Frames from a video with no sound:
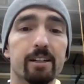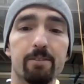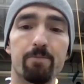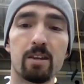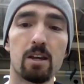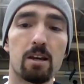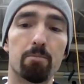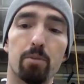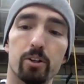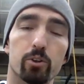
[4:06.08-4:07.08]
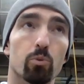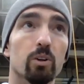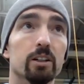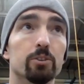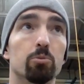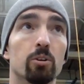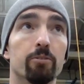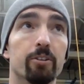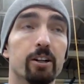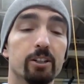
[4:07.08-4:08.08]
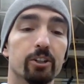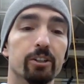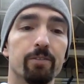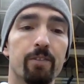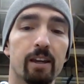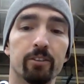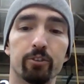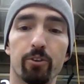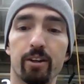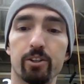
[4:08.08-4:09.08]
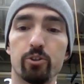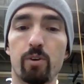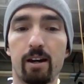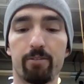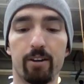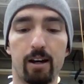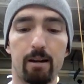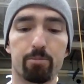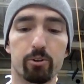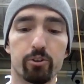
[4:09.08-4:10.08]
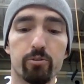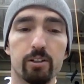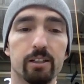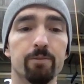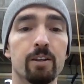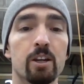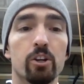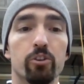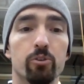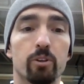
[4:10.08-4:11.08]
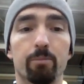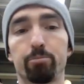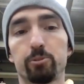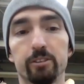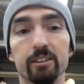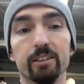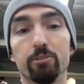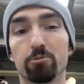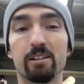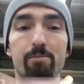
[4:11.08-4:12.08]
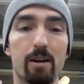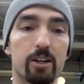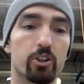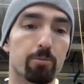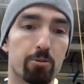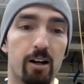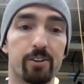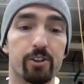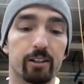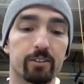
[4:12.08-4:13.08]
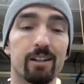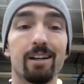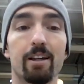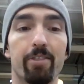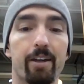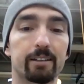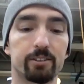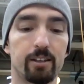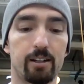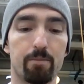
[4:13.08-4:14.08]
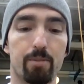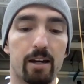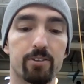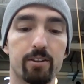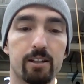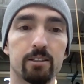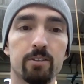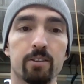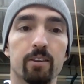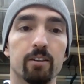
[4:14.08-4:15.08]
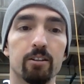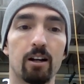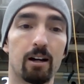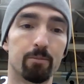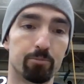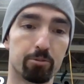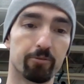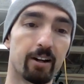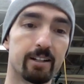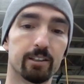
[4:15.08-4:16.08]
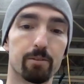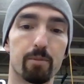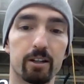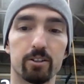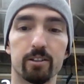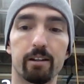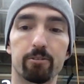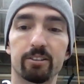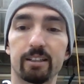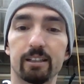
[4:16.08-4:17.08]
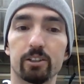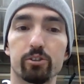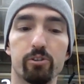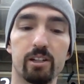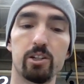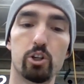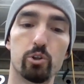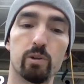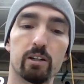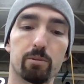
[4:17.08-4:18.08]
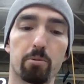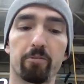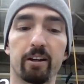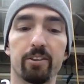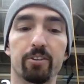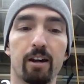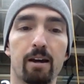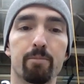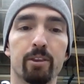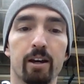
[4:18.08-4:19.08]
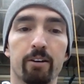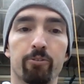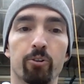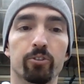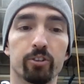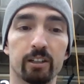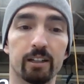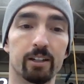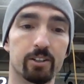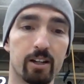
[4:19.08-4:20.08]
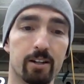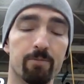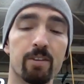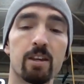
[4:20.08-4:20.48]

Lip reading: it, but your welds weren't very good, and so then you have the opportunity to completely remake your project. That's not a bad thing. I'm providing the metal and everything else you need. You need to provide the time and the effort to get it done.